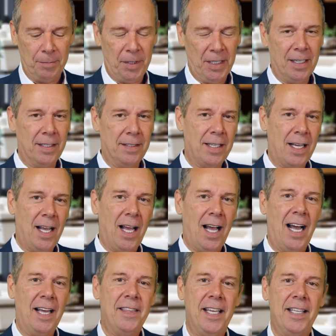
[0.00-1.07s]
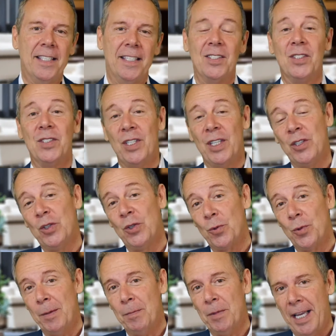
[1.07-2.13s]
because I think this is
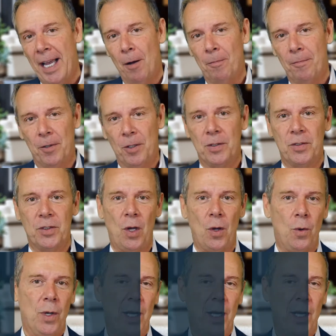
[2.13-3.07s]
extremely helpful. So